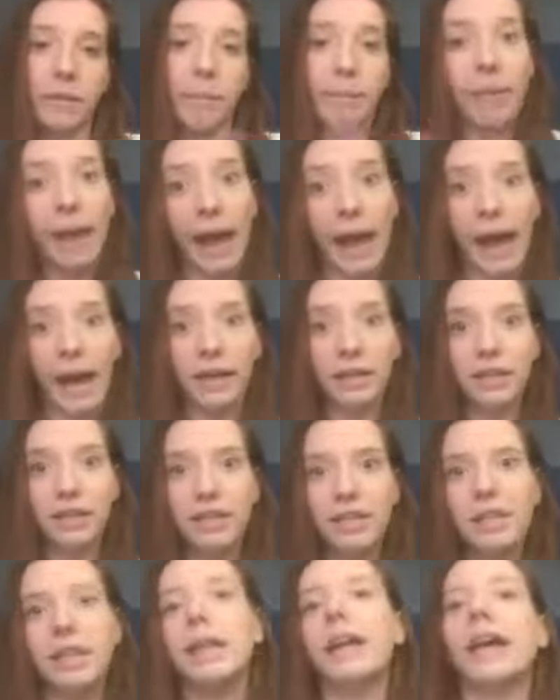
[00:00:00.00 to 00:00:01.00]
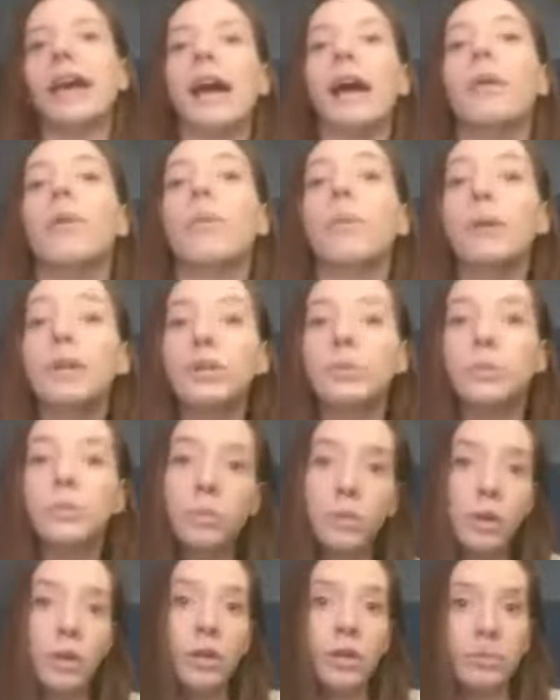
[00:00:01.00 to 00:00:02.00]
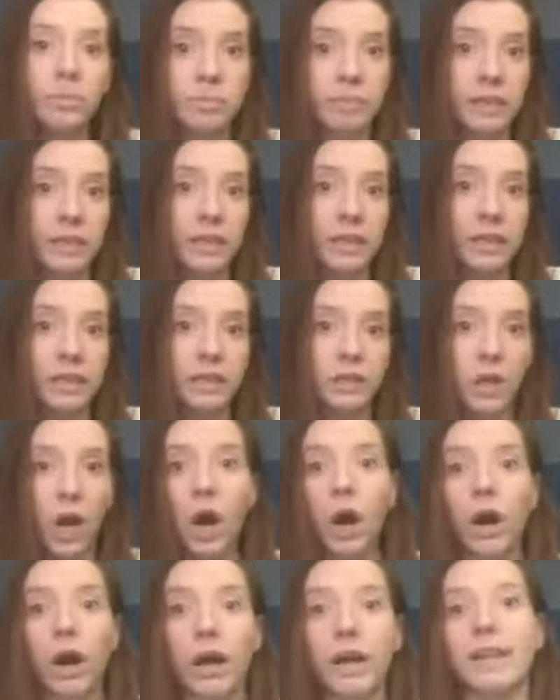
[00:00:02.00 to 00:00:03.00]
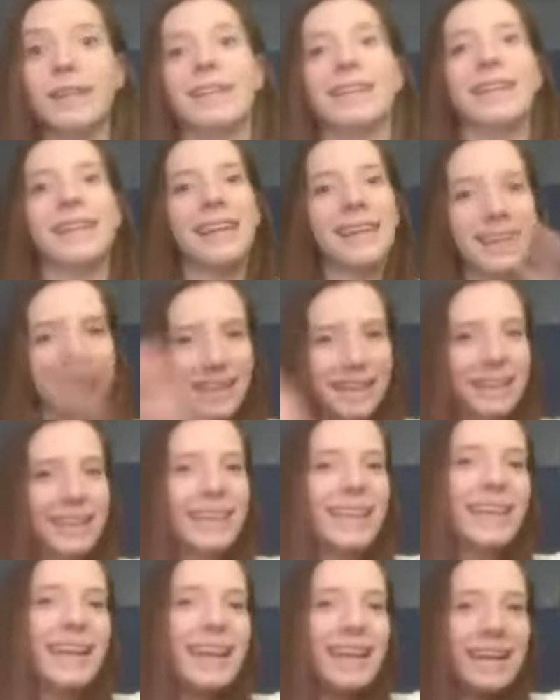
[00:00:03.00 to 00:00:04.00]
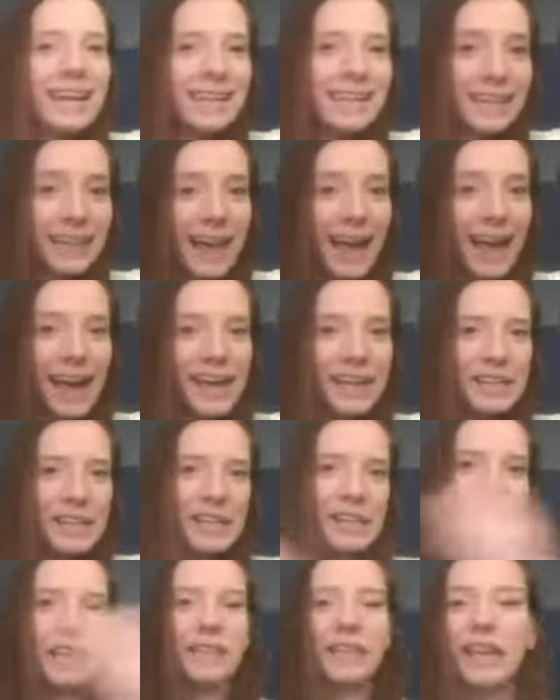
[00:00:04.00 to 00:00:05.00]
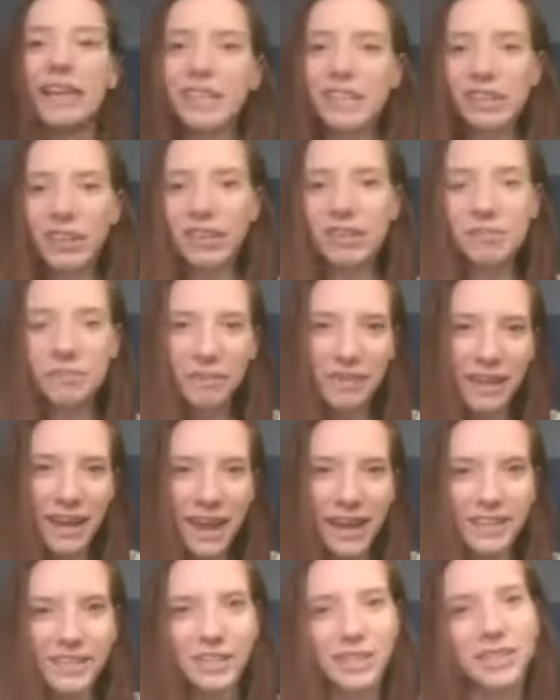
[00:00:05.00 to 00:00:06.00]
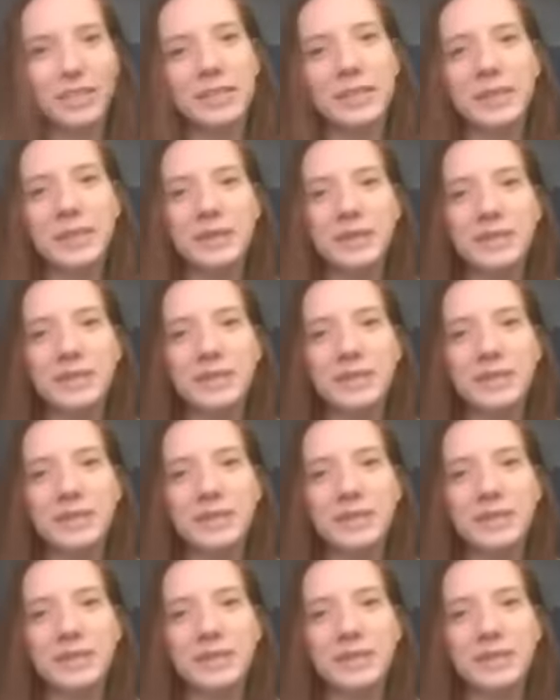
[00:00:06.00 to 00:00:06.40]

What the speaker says: past, which will be taught in class that starts with an H.